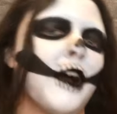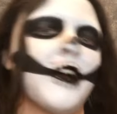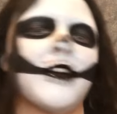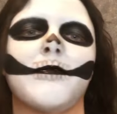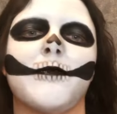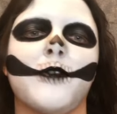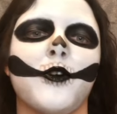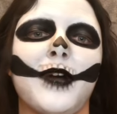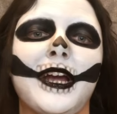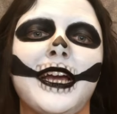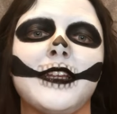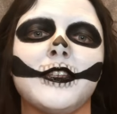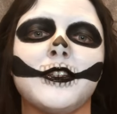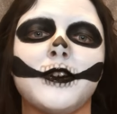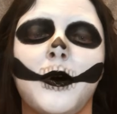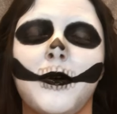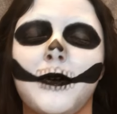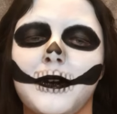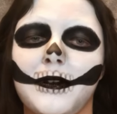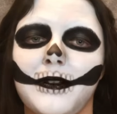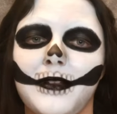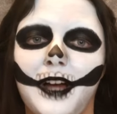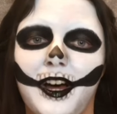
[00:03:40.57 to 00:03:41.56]
a grand
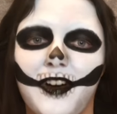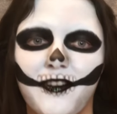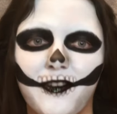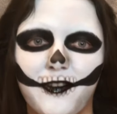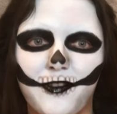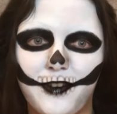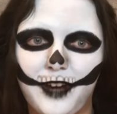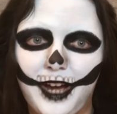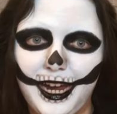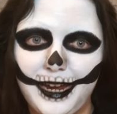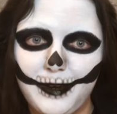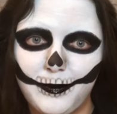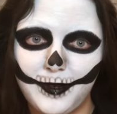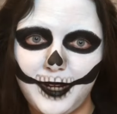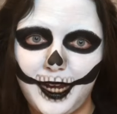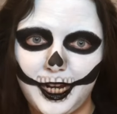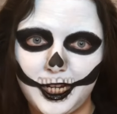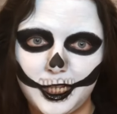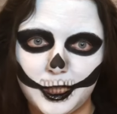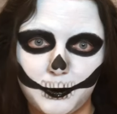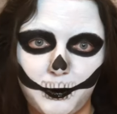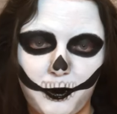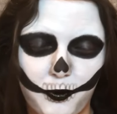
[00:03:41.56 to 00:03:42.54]
total of 5
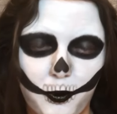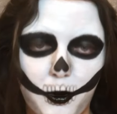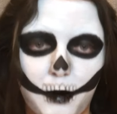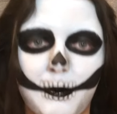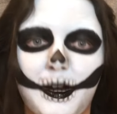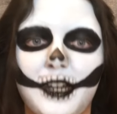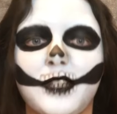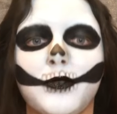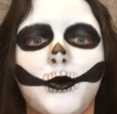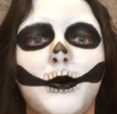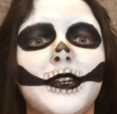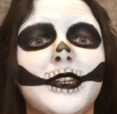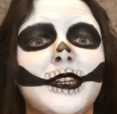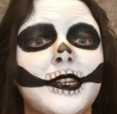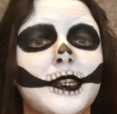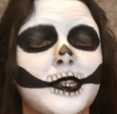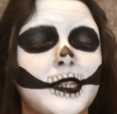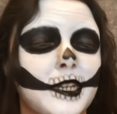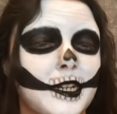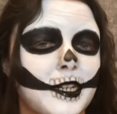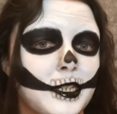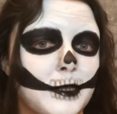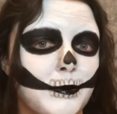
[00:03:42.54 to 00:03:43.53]
days before my
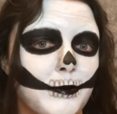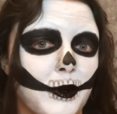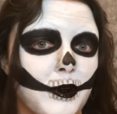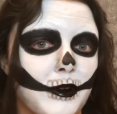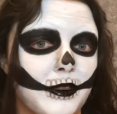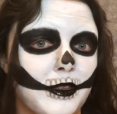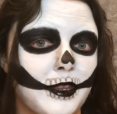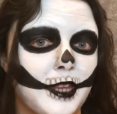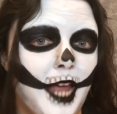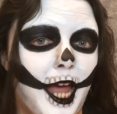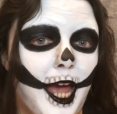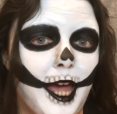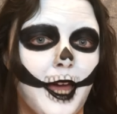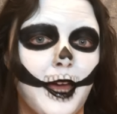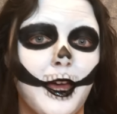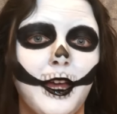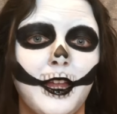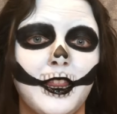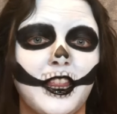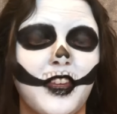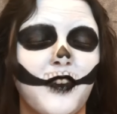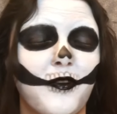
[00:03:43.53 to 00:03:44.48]
26th birthday,